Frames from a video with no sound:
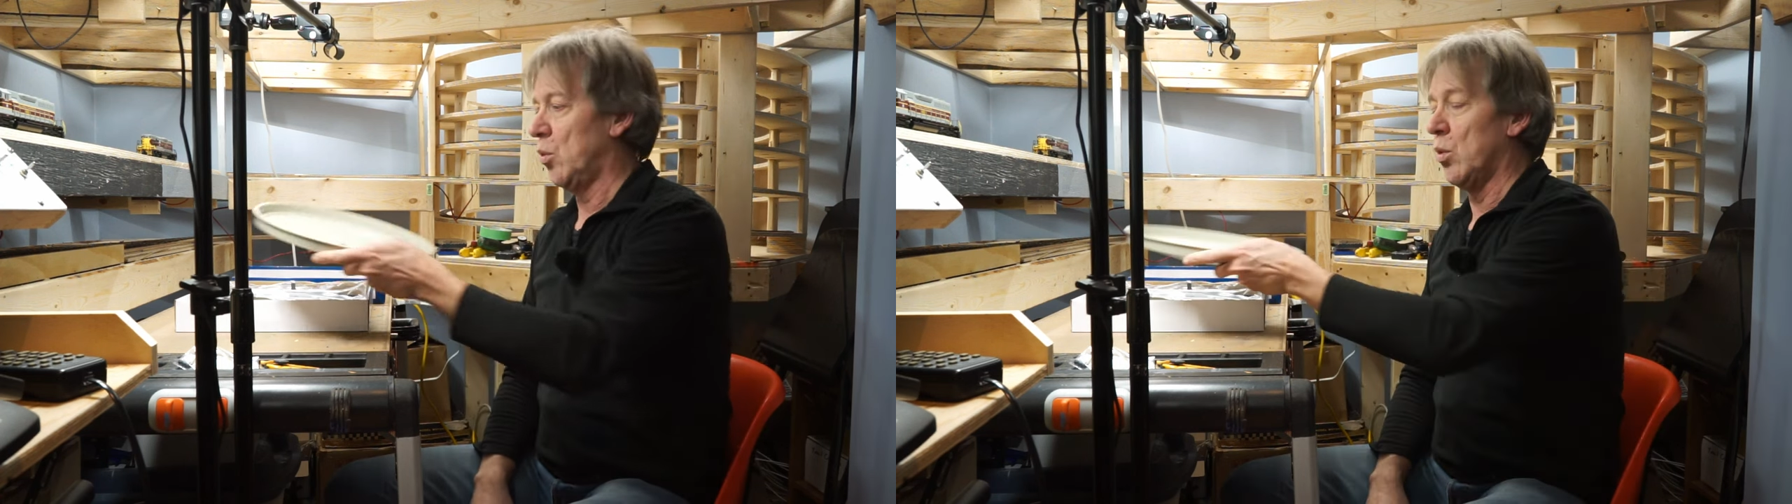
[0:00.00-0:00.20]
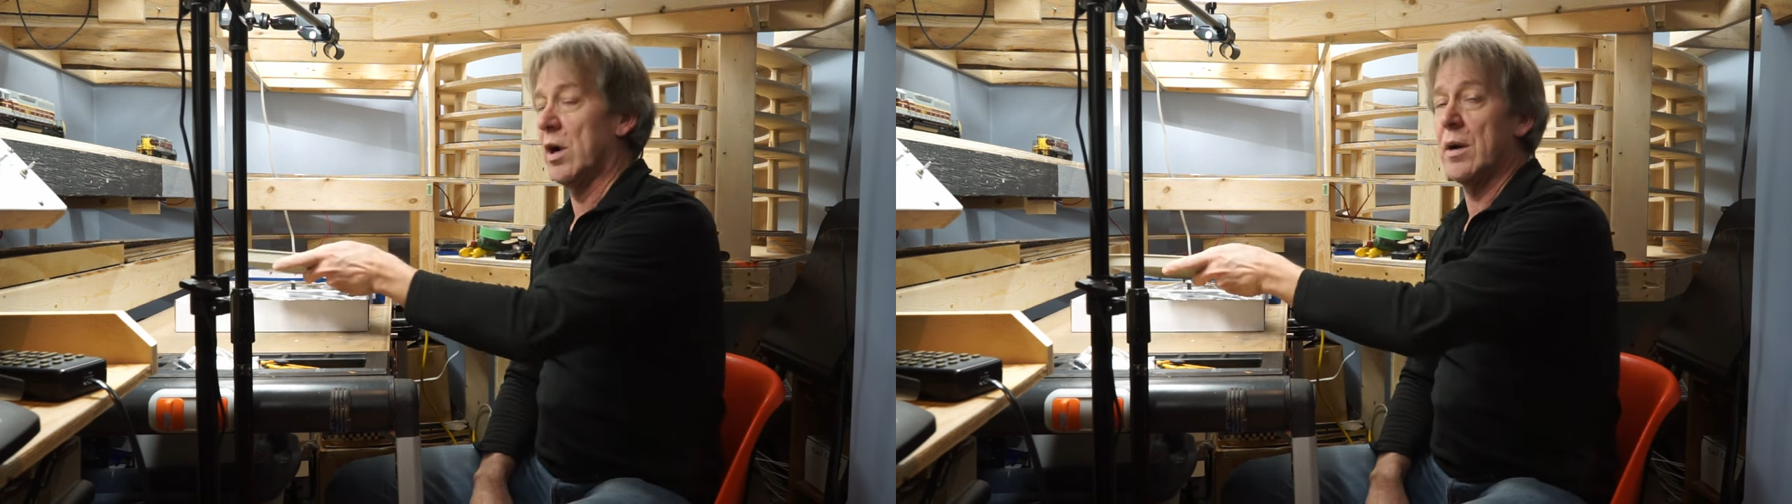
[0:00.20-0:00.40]

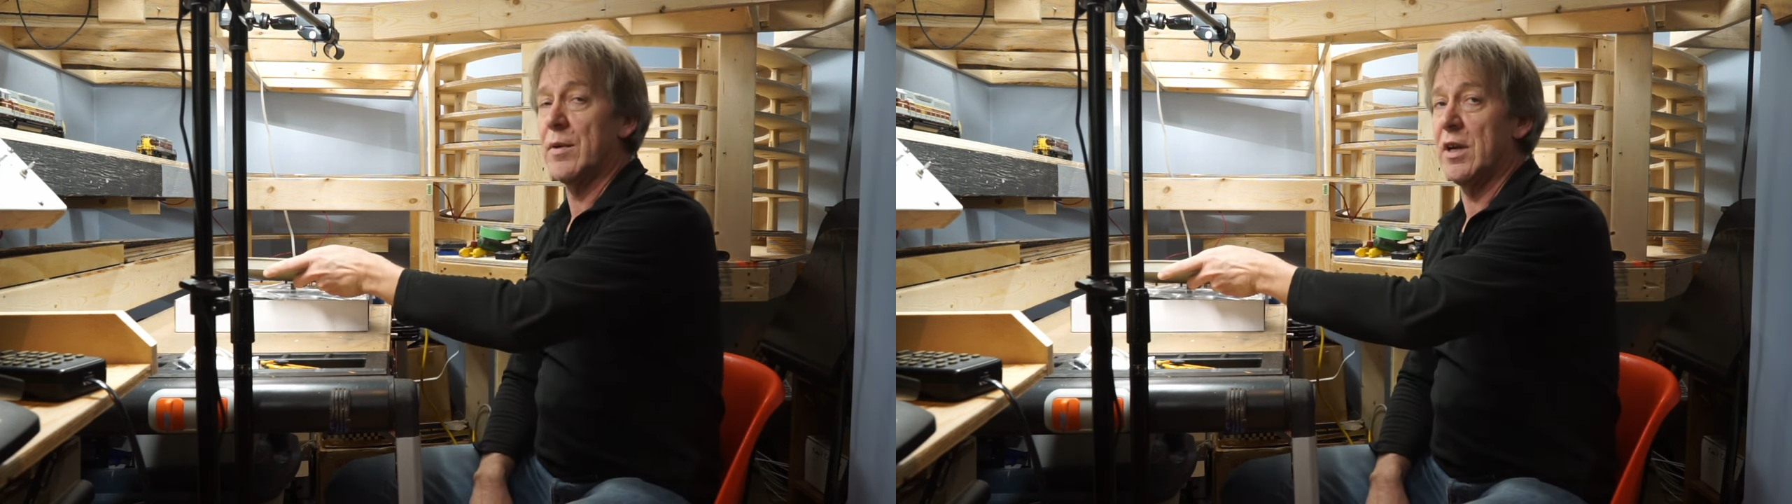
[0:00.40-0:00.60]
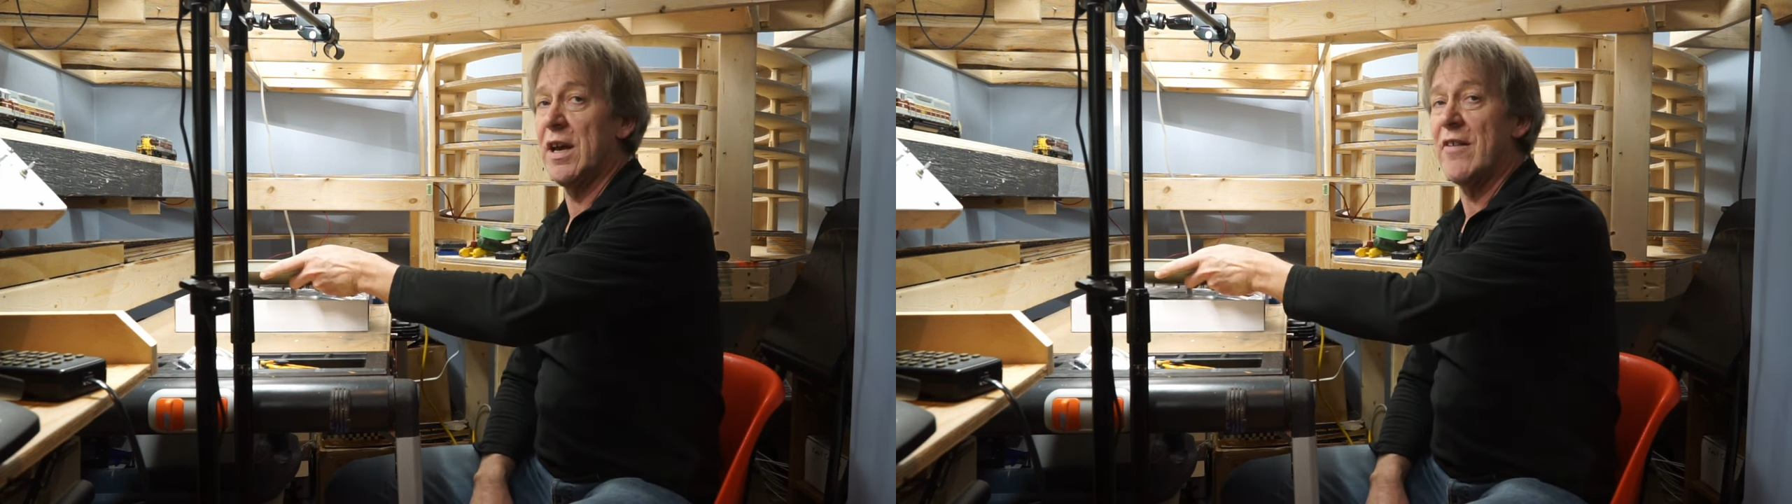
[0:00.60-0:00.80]
where
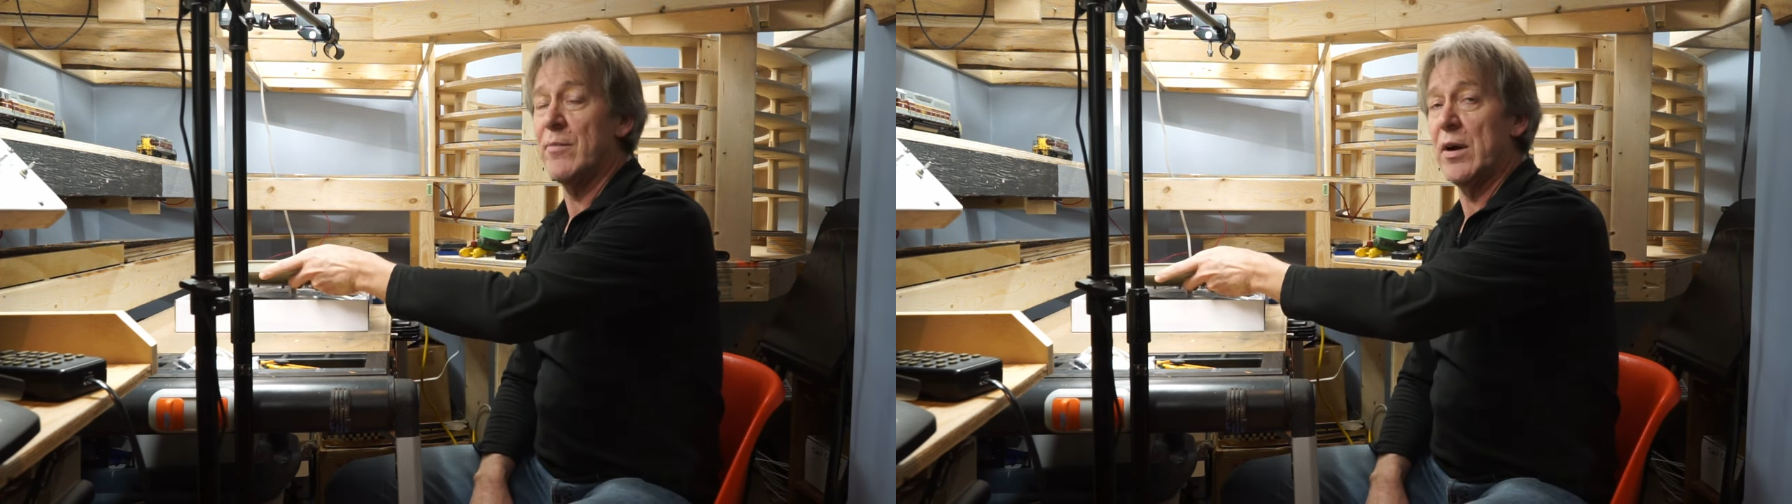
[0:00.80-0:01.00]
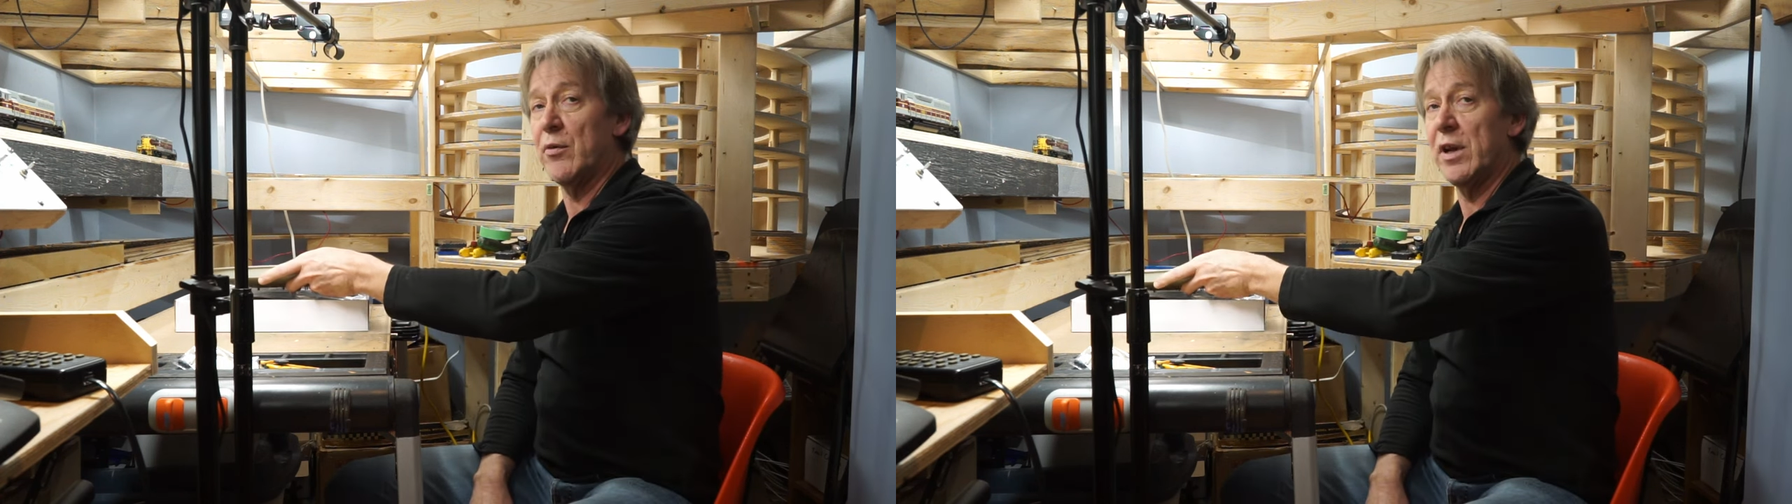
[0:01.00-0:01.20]
I'm going to have
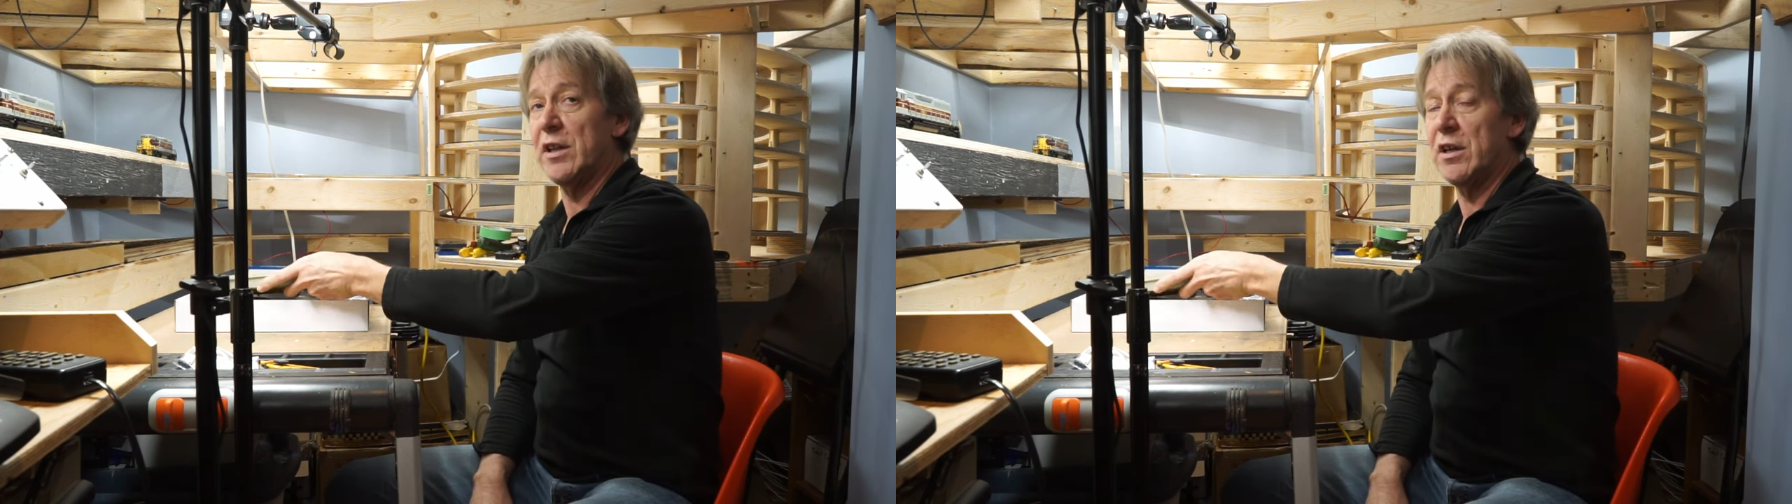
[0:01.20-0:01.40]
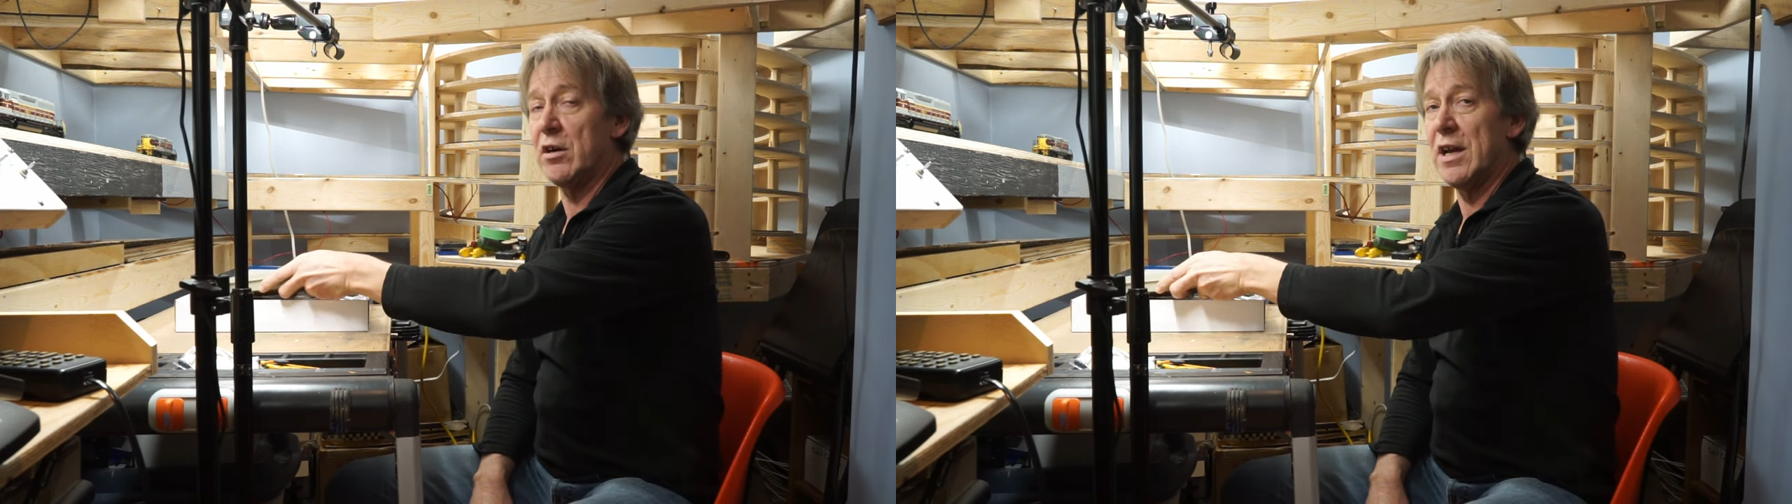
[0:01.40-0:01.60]
my
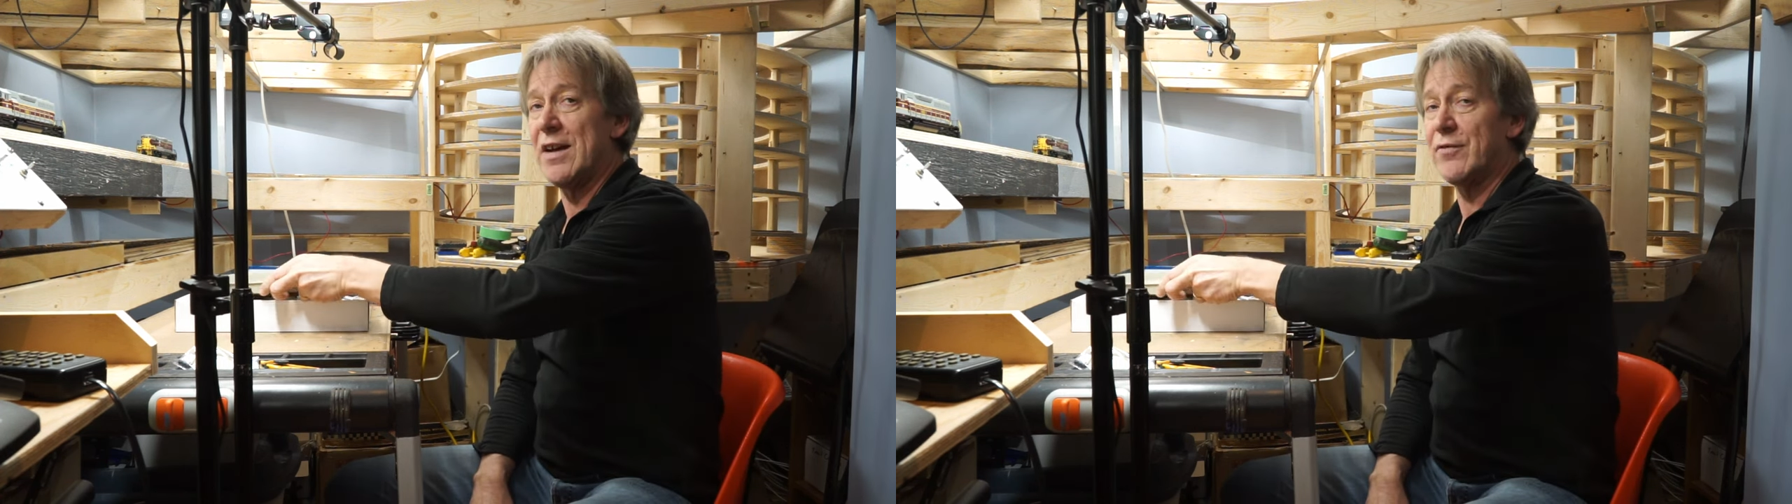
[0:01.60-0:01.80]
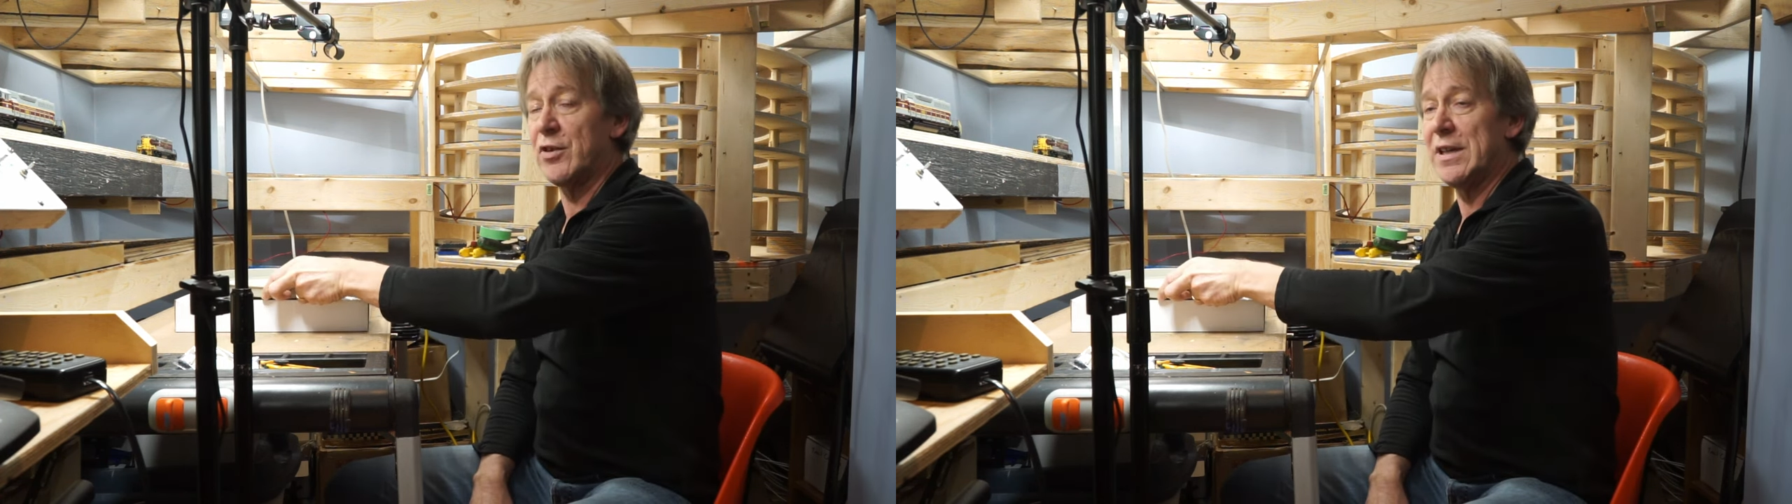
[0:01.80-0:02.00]
rail yard after